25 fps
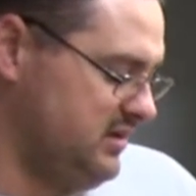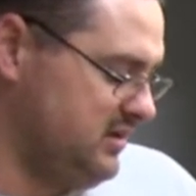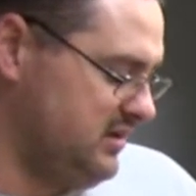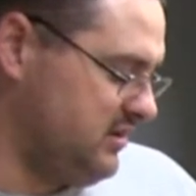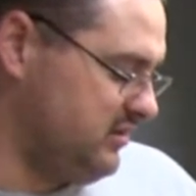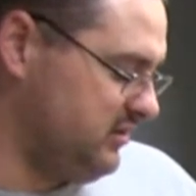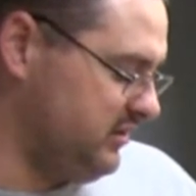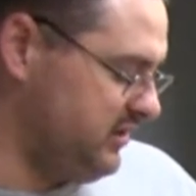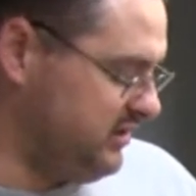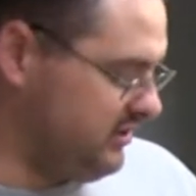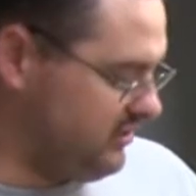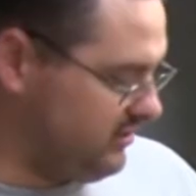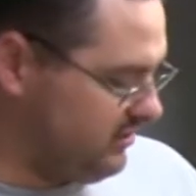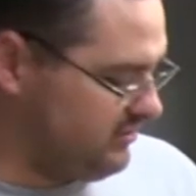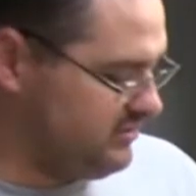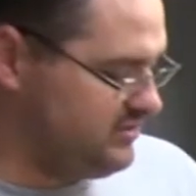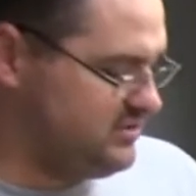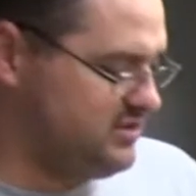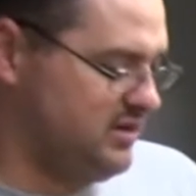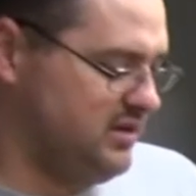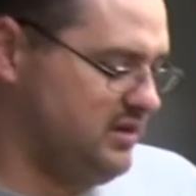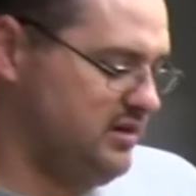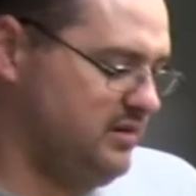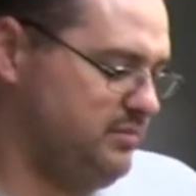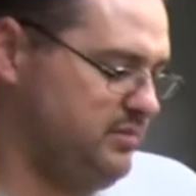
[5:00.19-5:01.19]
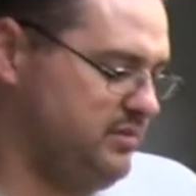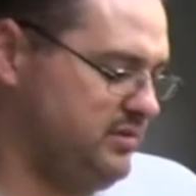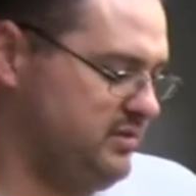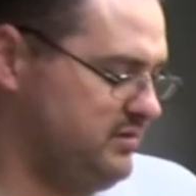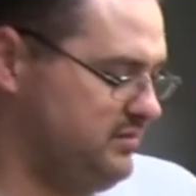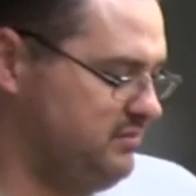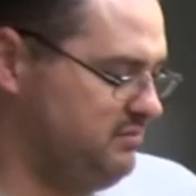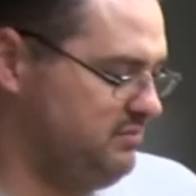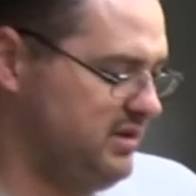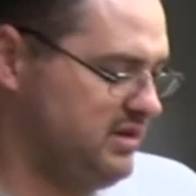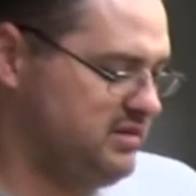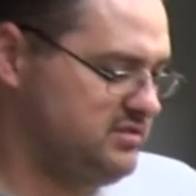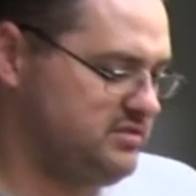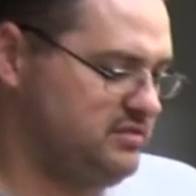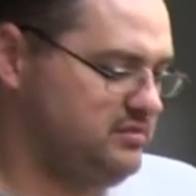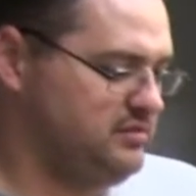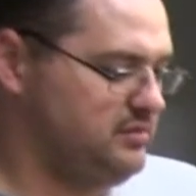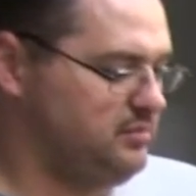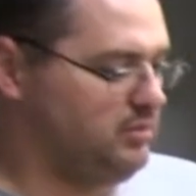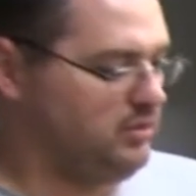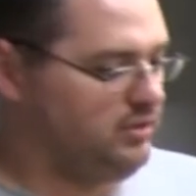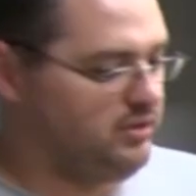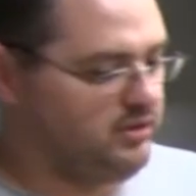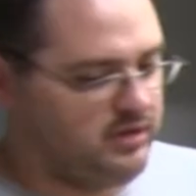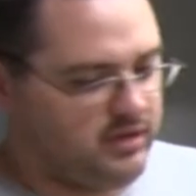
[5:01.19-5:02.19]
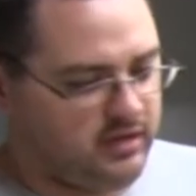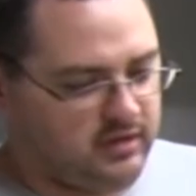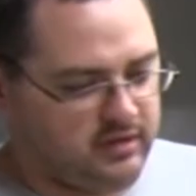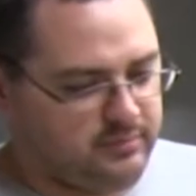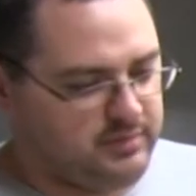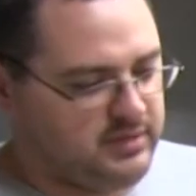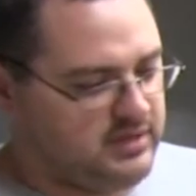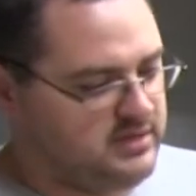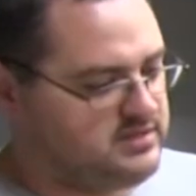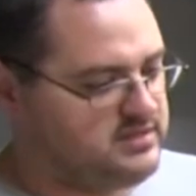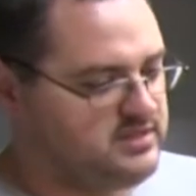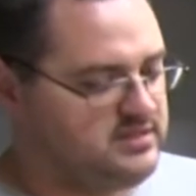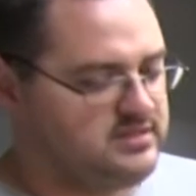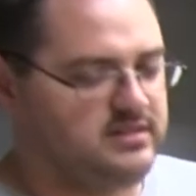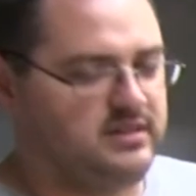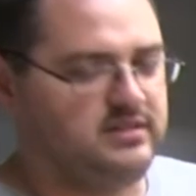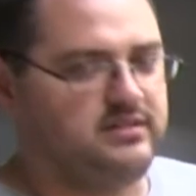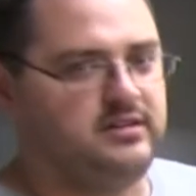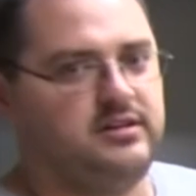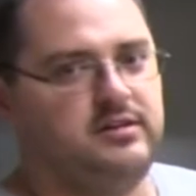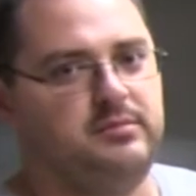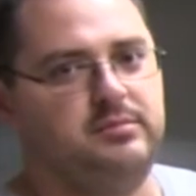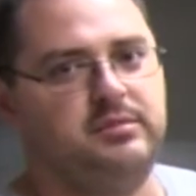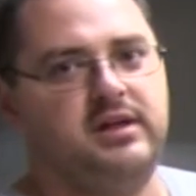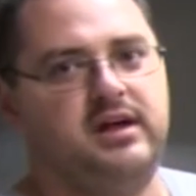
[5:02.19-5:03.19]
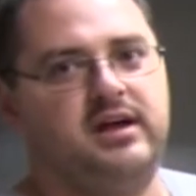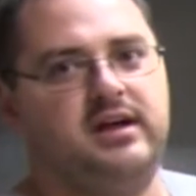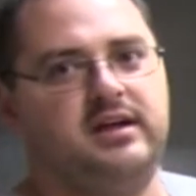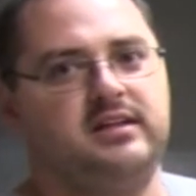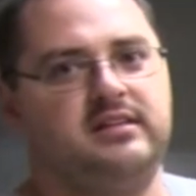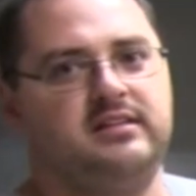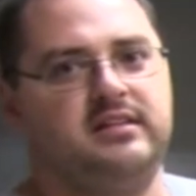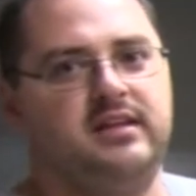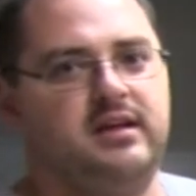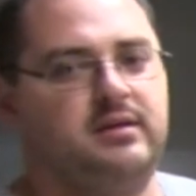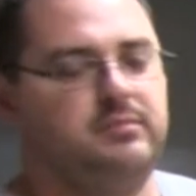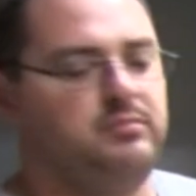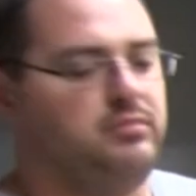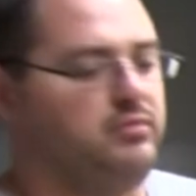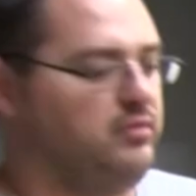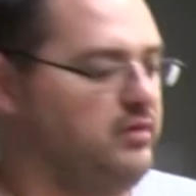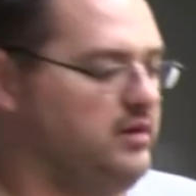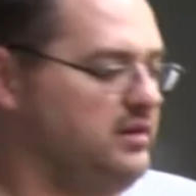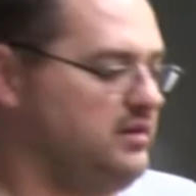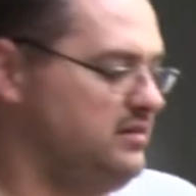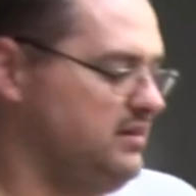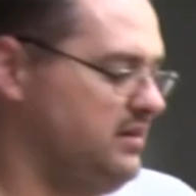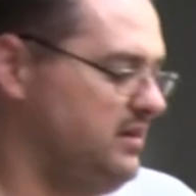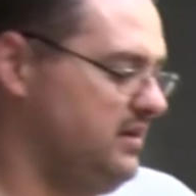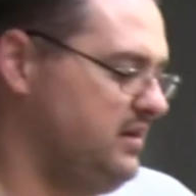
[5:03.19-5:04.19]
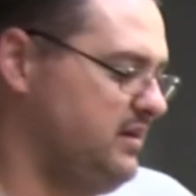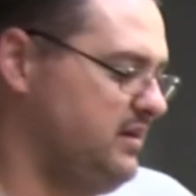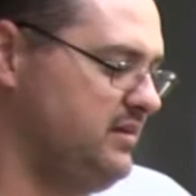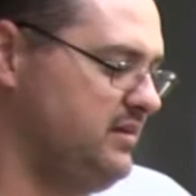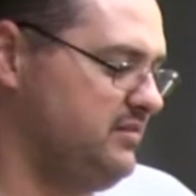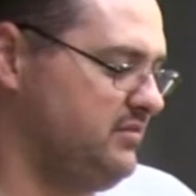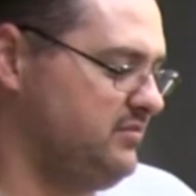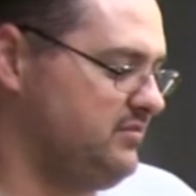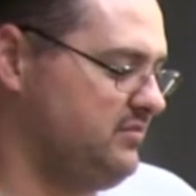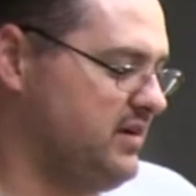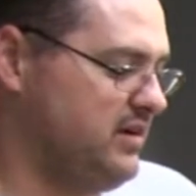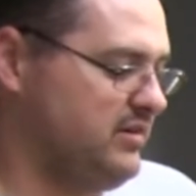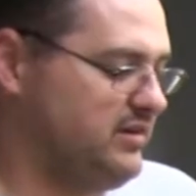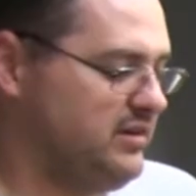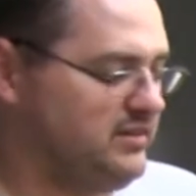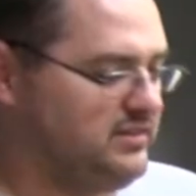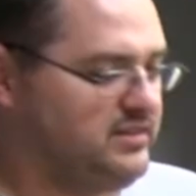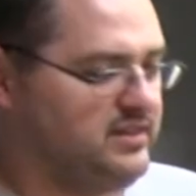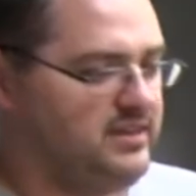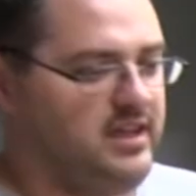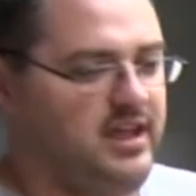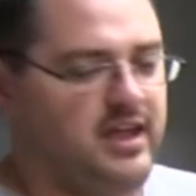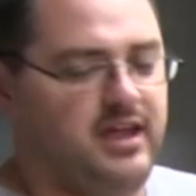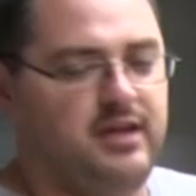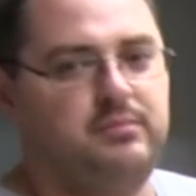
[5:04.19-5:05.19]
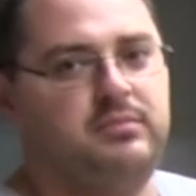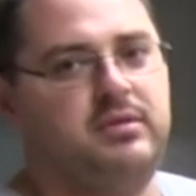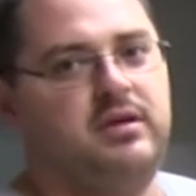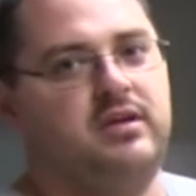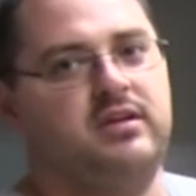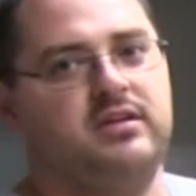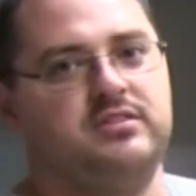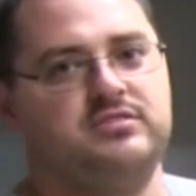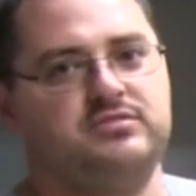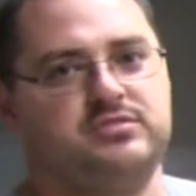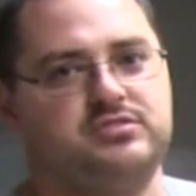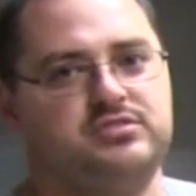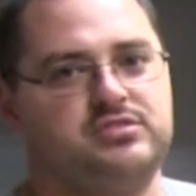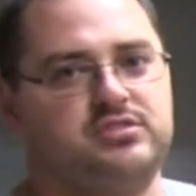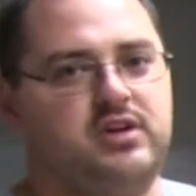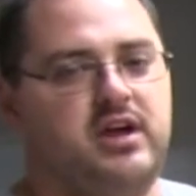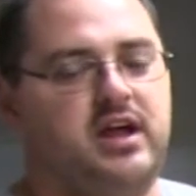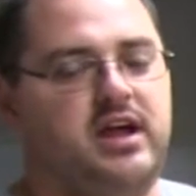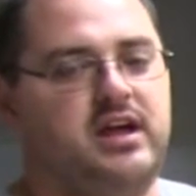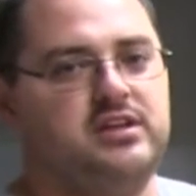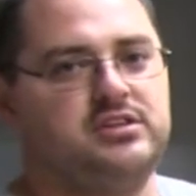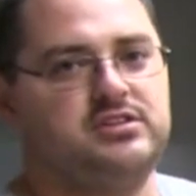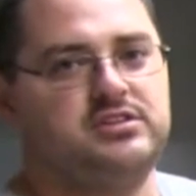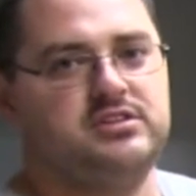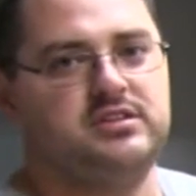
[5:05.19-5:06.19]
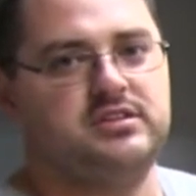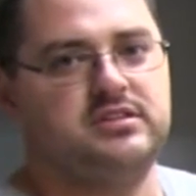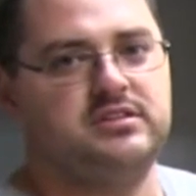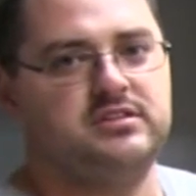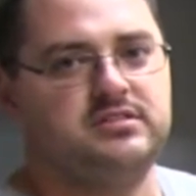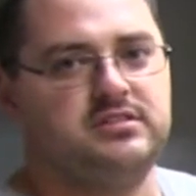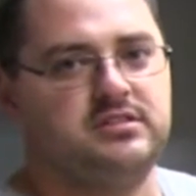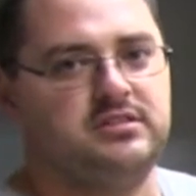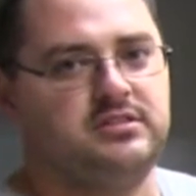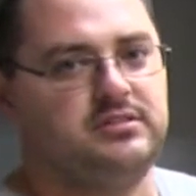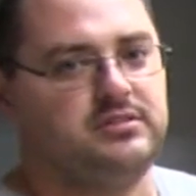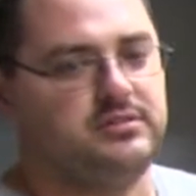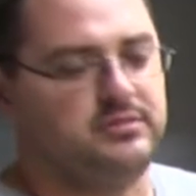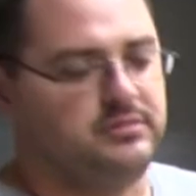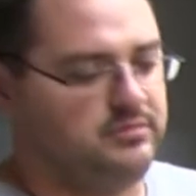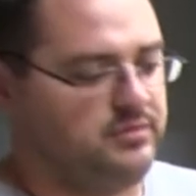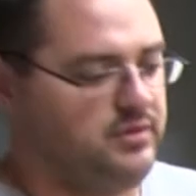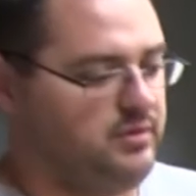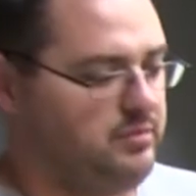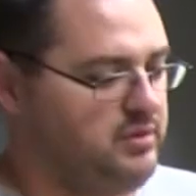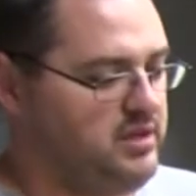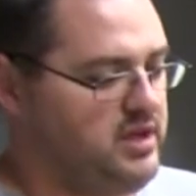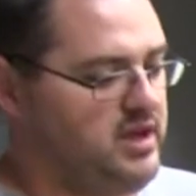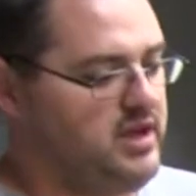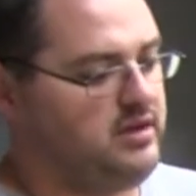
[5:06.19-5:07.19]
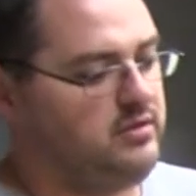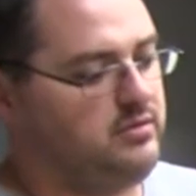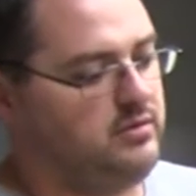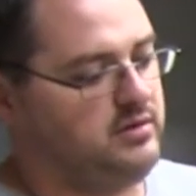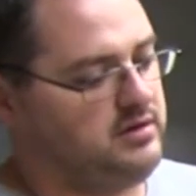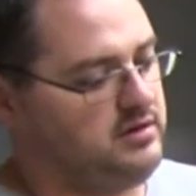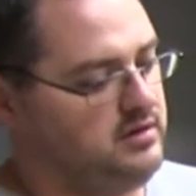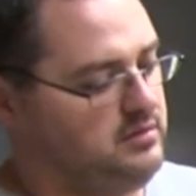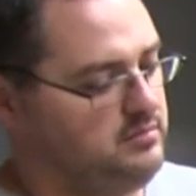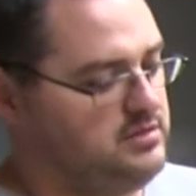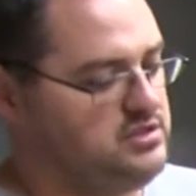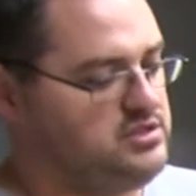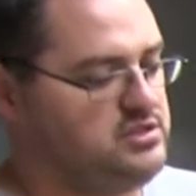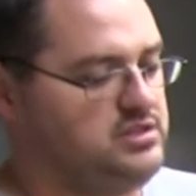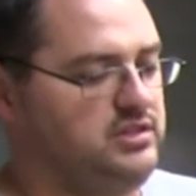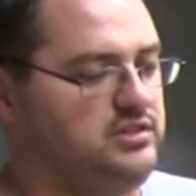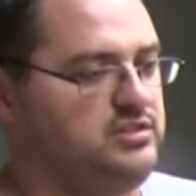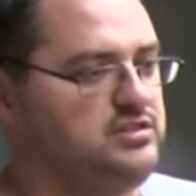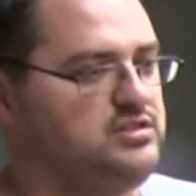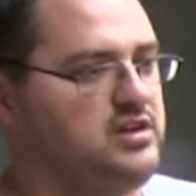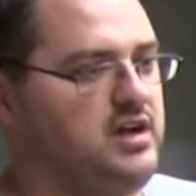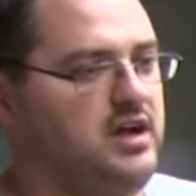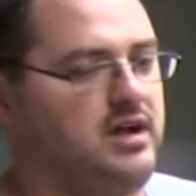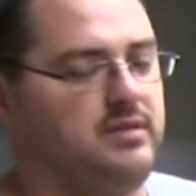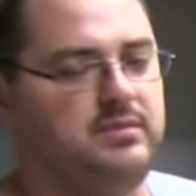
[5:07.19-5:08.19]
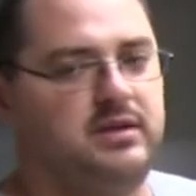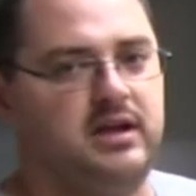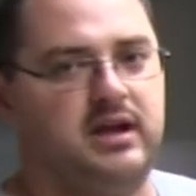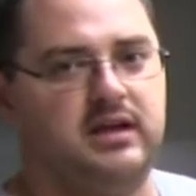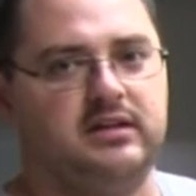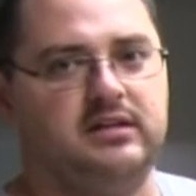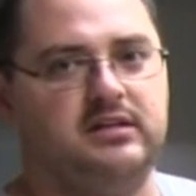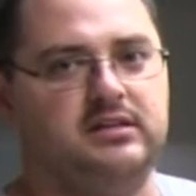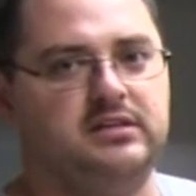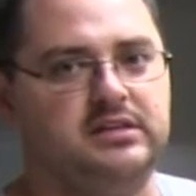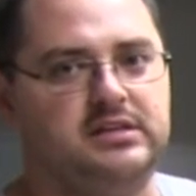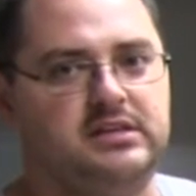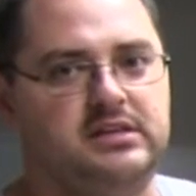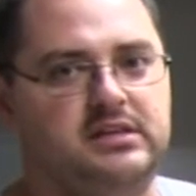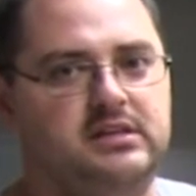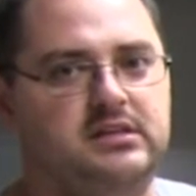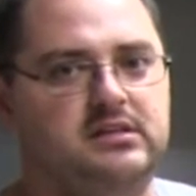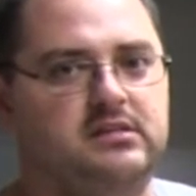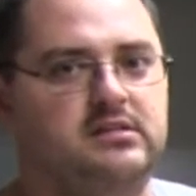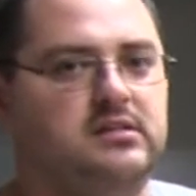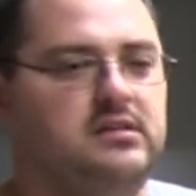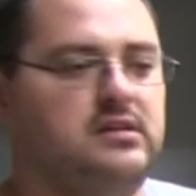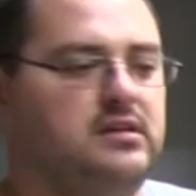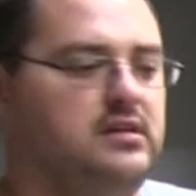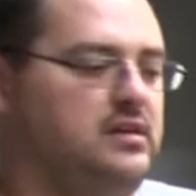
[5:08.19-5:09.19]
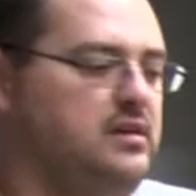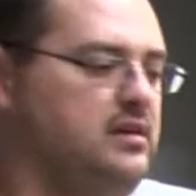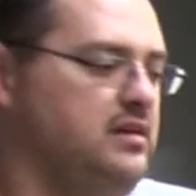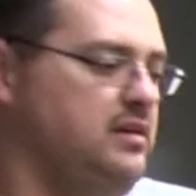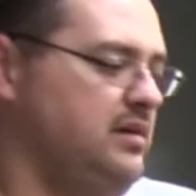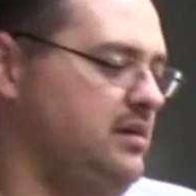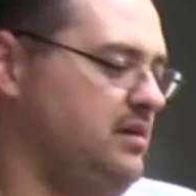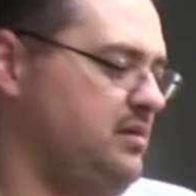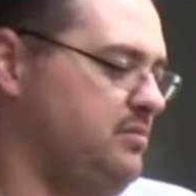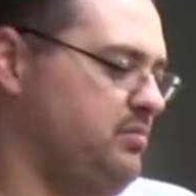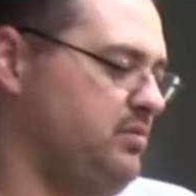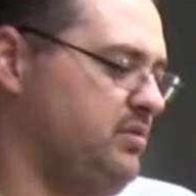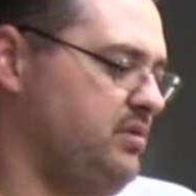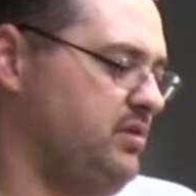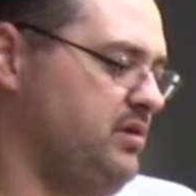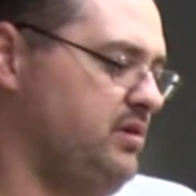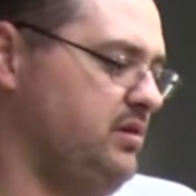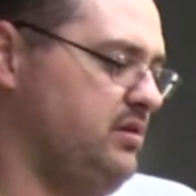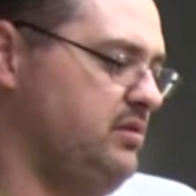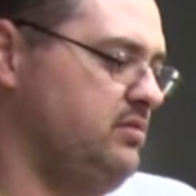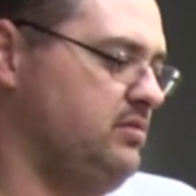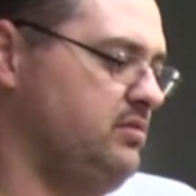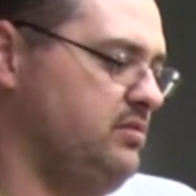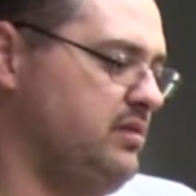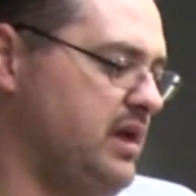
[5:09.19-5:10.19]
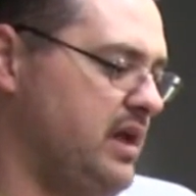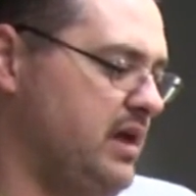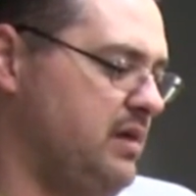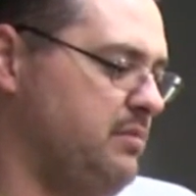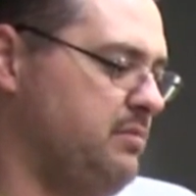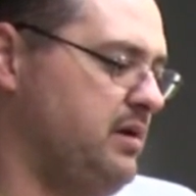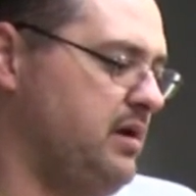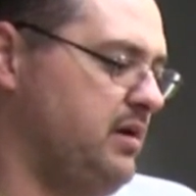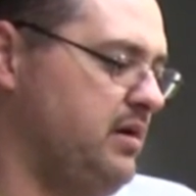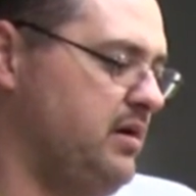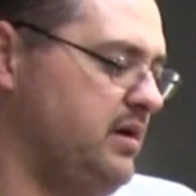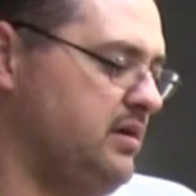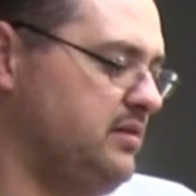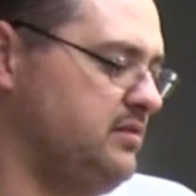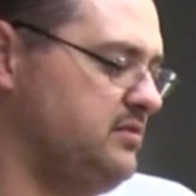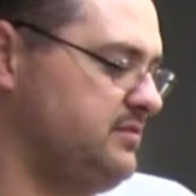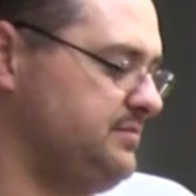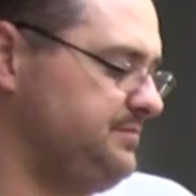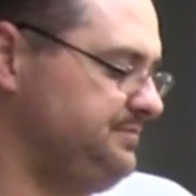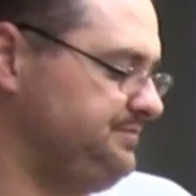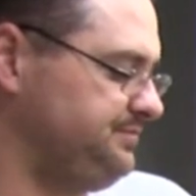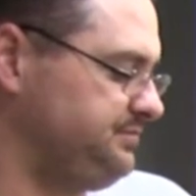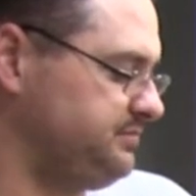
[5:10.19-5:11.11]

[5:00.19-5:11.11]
Cleaned those up, basically pulled all the pistons out of the block at that point, Found out the cam bearings were trashed, so the block went in the machine shop, got cleaned, and put in new cam bearings.